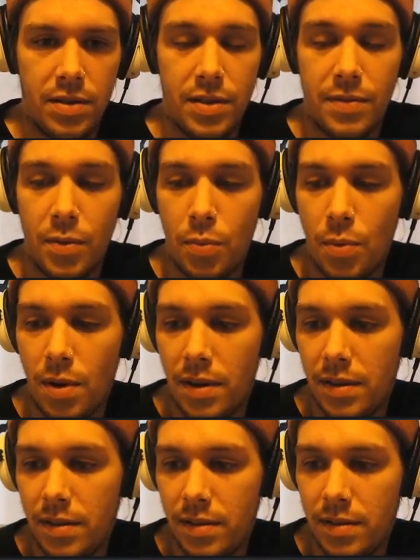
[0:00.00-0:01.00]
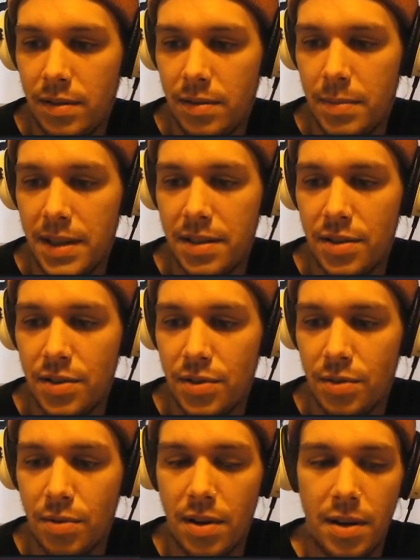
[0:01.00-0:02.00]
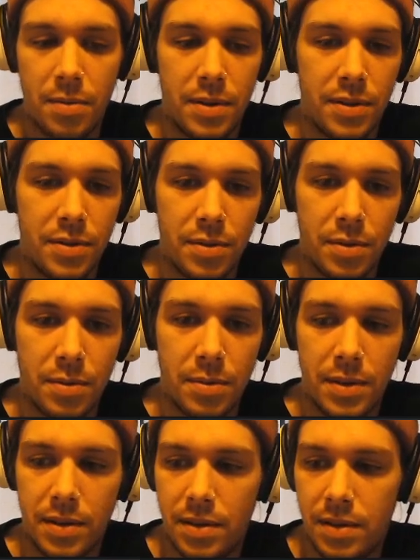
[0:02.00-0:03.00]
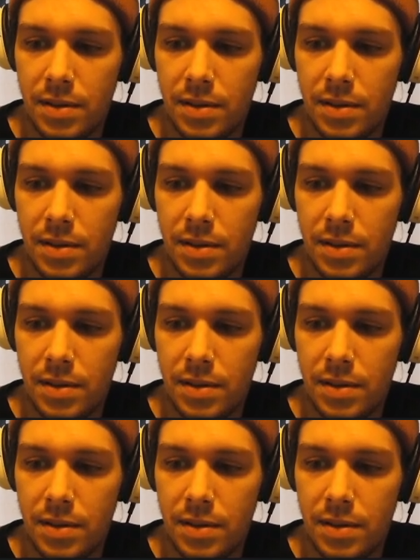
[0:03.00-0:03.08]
just for one. Basically just scry one, draw one.